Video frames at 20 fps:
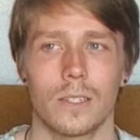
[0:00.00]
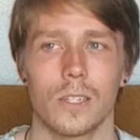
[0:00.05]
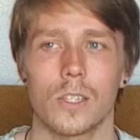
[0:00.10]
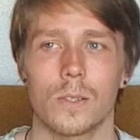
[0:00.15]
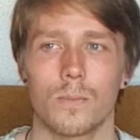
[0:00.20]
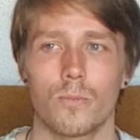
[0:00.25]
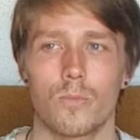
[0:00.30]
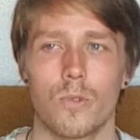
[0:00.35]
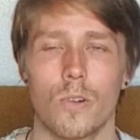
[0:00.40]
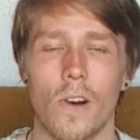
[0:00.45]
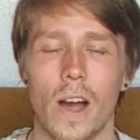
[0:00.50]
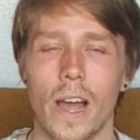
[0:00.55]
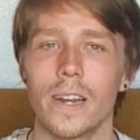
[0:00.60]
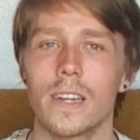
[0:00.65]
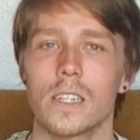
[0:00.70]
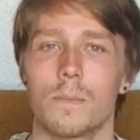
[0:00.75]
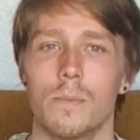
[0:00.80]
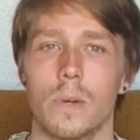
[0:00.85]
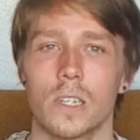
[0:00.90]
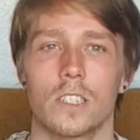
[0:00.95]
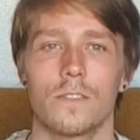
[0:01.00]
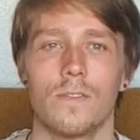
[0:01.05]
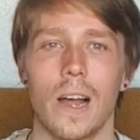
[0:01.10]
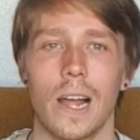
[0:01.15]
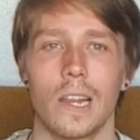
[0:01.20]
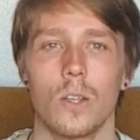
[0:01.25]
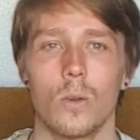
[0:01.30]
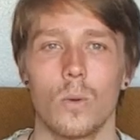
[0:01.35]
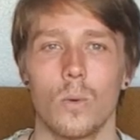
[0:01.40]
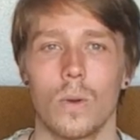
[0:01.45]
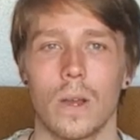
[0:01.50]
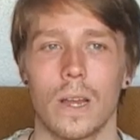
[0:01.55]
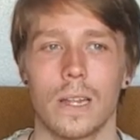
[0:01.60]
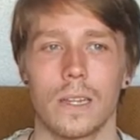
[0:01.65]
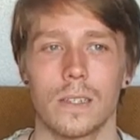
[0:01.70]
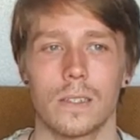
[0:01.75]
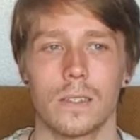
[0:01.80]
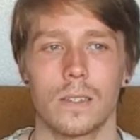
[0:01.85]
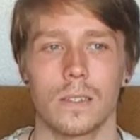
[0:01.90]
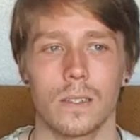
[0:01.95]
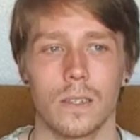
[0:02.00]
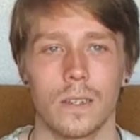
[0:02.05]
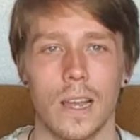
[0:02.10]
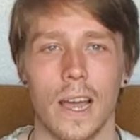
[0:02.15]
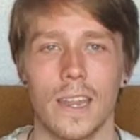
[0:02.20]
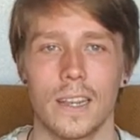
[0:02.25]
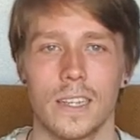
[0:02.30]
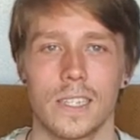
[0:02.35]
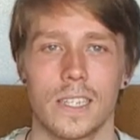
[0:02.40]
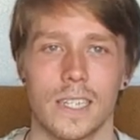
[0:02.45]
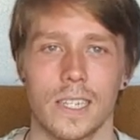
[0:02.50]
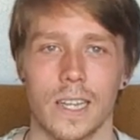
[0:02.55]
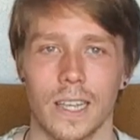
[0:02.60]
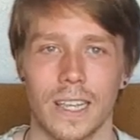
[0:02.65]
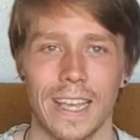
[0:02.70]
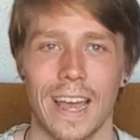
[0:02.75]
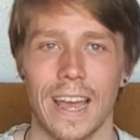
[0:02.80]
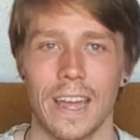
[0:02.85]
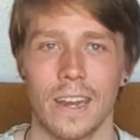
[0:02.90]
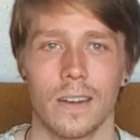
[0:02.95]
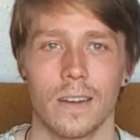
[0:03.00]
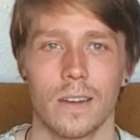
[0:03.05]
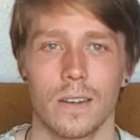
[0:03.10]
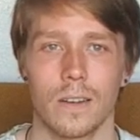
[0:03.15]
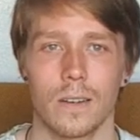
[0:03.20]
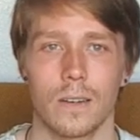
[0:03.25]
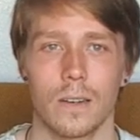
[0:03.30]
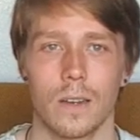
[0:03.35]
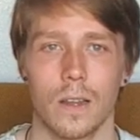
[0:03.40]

just provide as much value and guidance as I can